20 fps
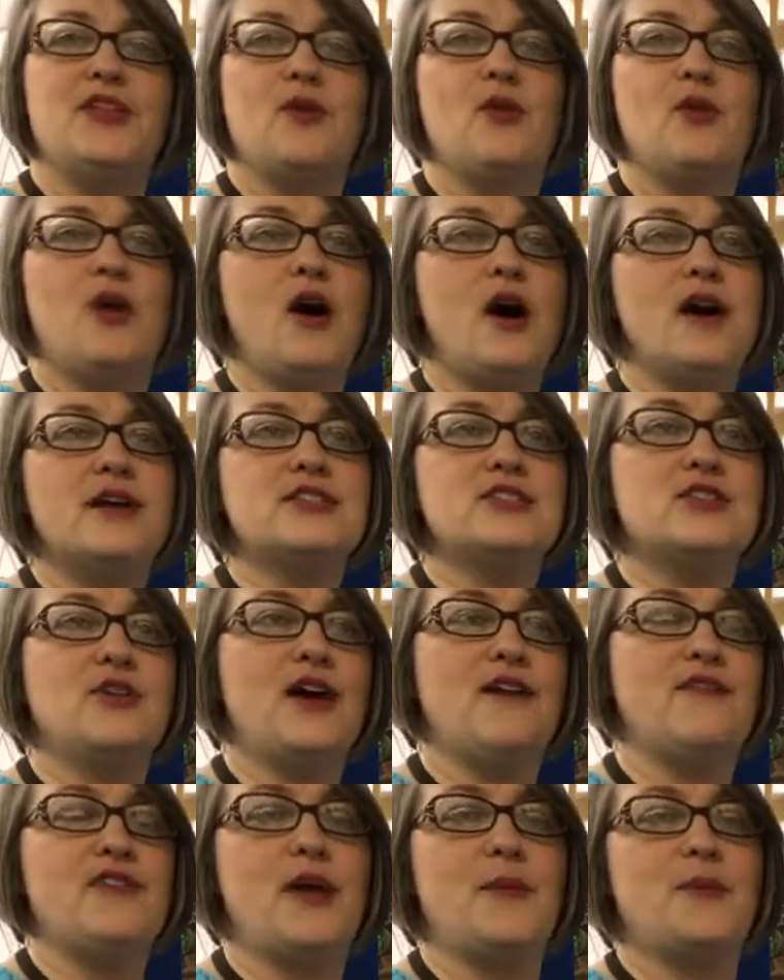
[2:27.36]
but they will
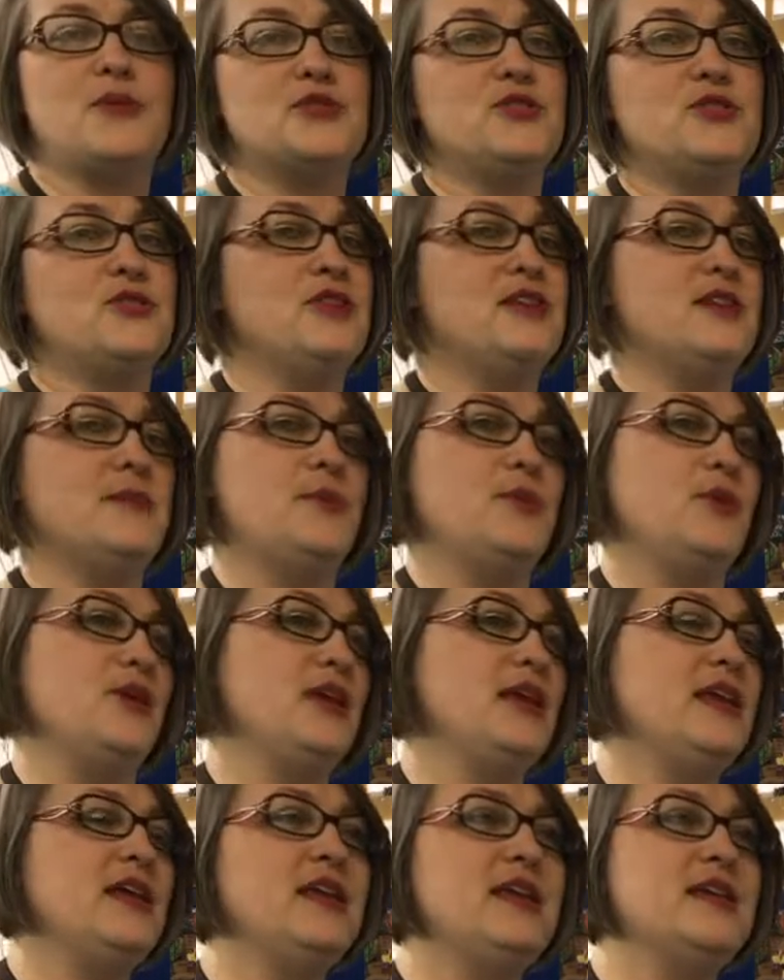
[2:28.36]
also have the opportunity to
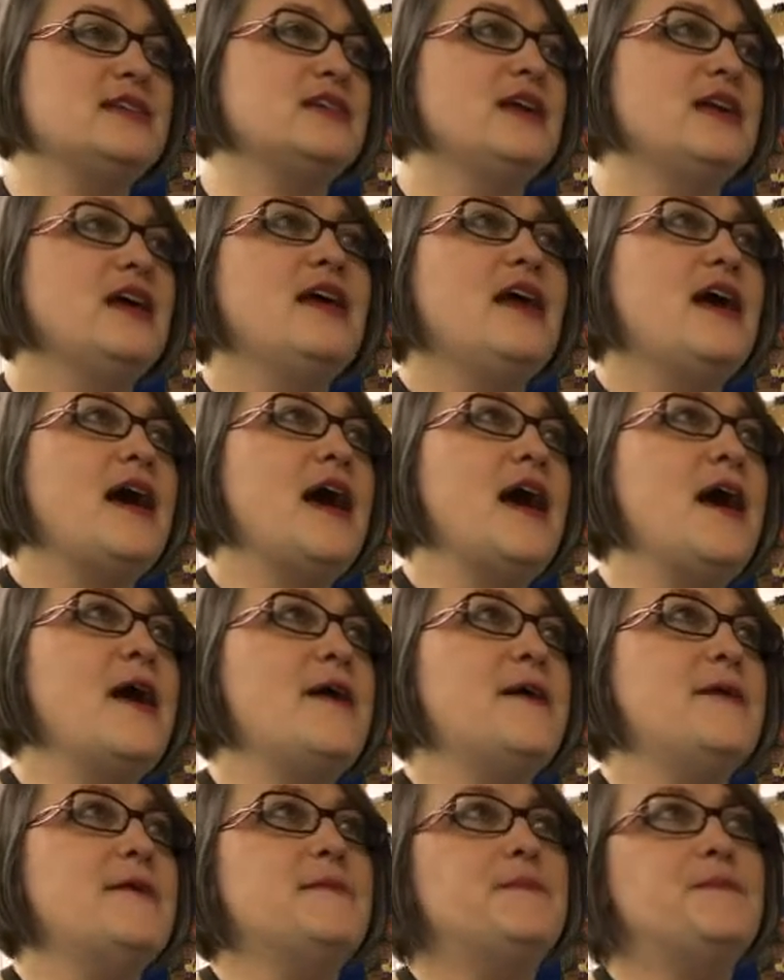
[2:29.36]
put in it
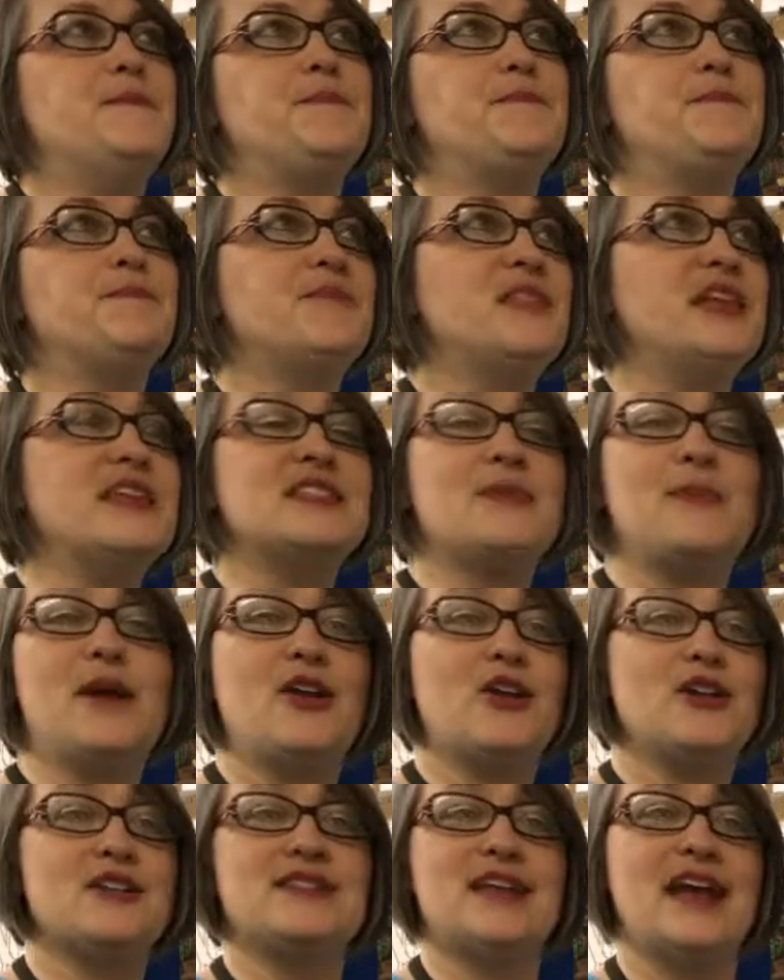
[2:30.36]
things
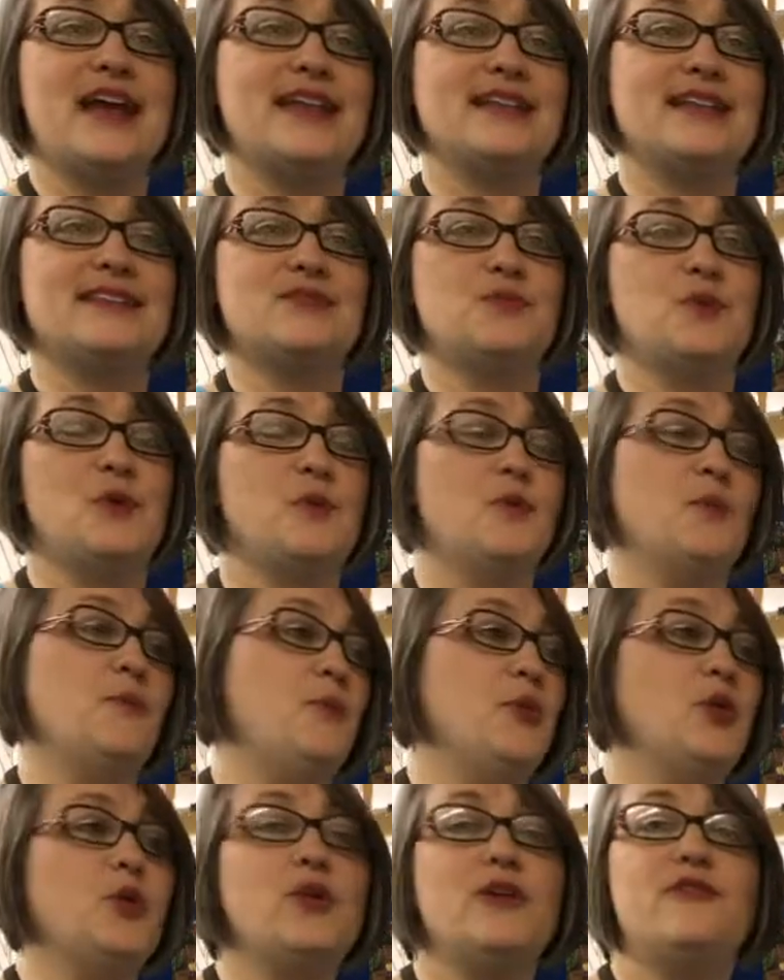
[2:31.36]
about our science,
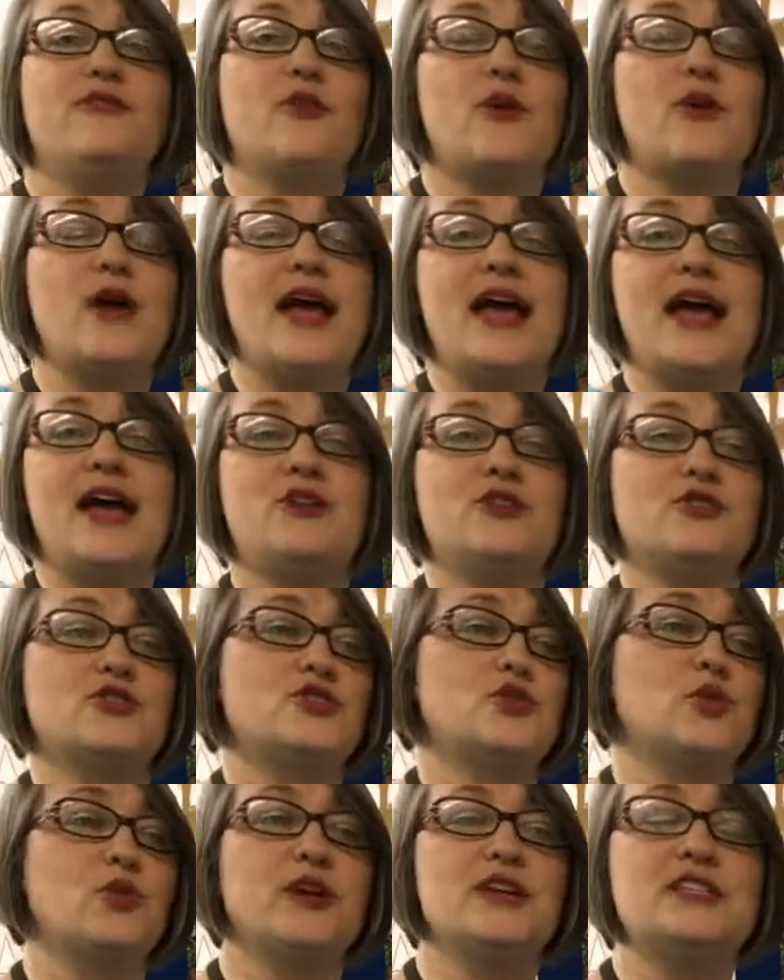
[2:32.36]
what book we've read or
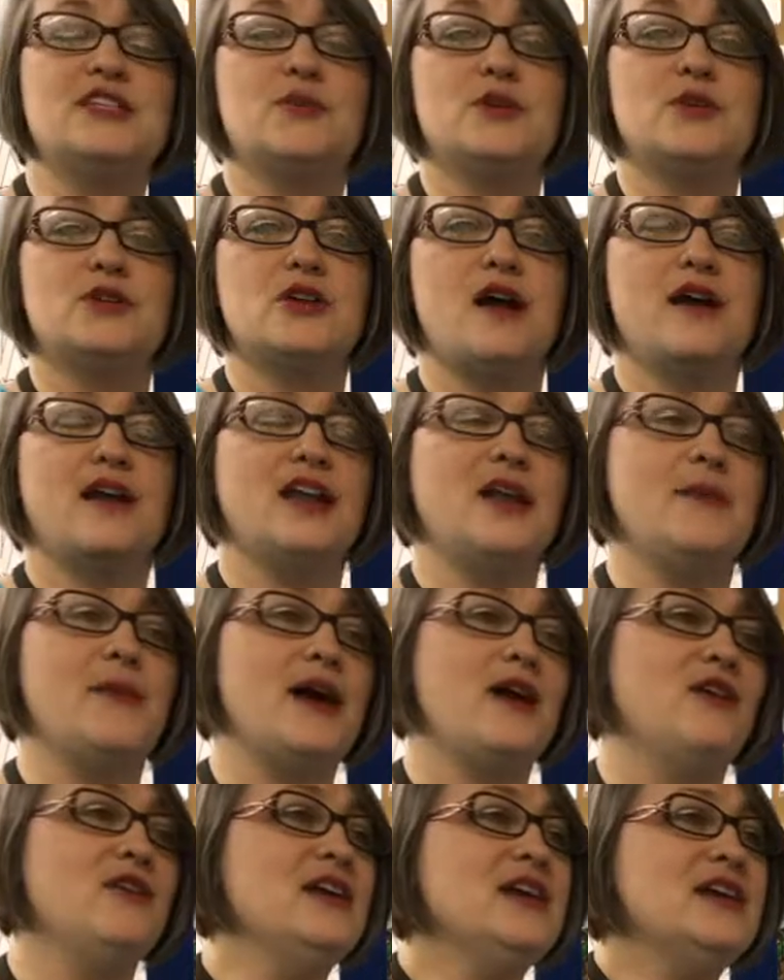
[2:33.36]
stories that we're talking
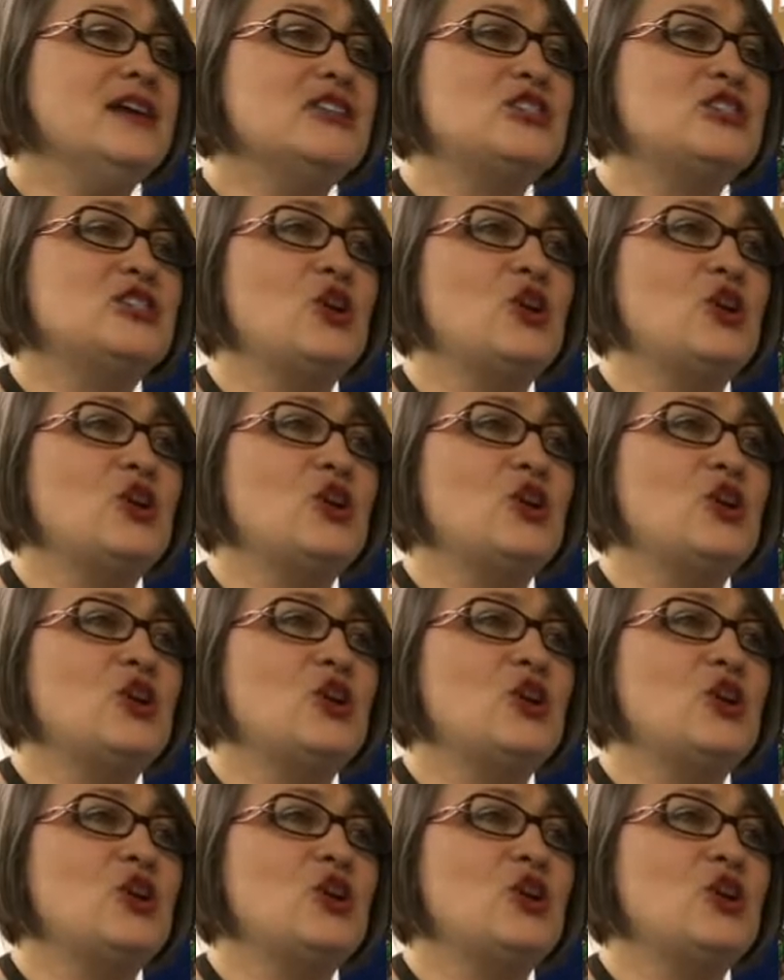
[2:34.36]
about.